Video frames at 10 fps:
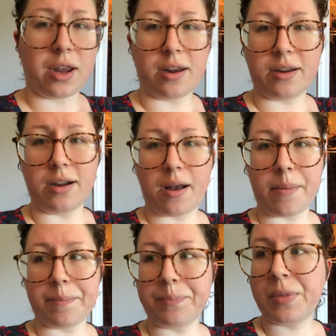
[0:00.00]
a
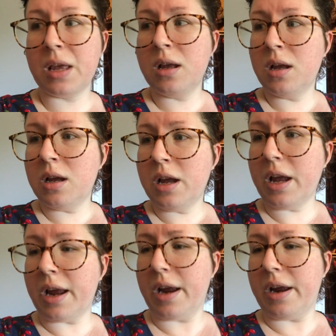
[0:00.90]

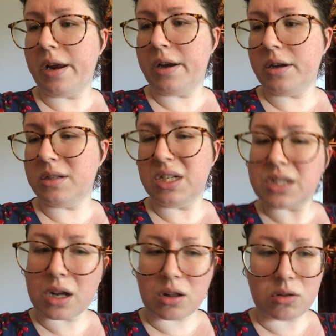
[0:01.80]

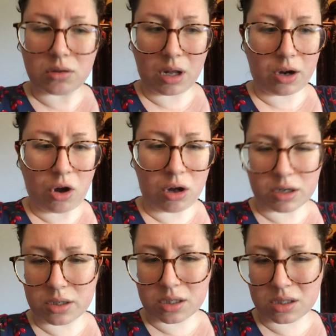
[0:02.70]
detailed, like
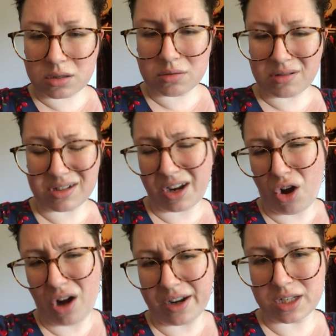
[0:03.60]
honest, I say
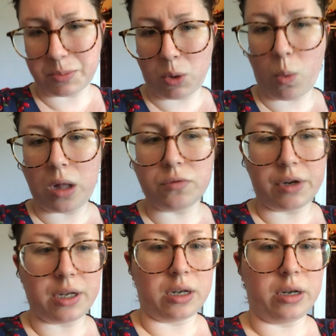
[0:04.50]
honest, but
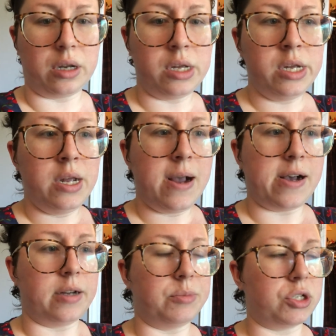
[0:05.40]
well-written
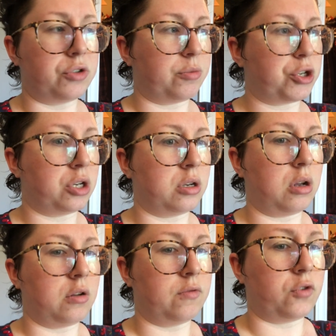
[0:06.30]
description
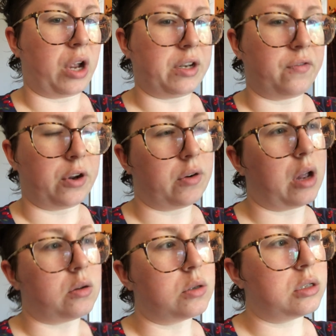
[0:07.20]
of trying to figure
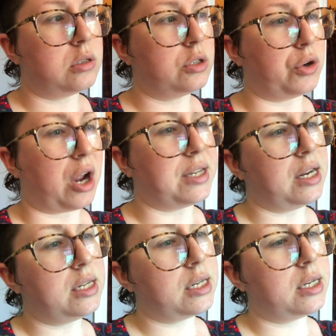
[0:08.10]
out your
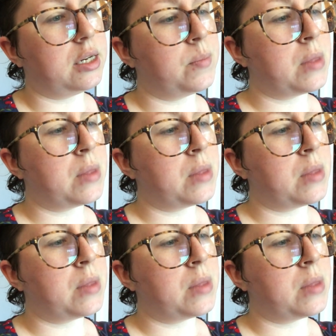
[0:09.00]
identity,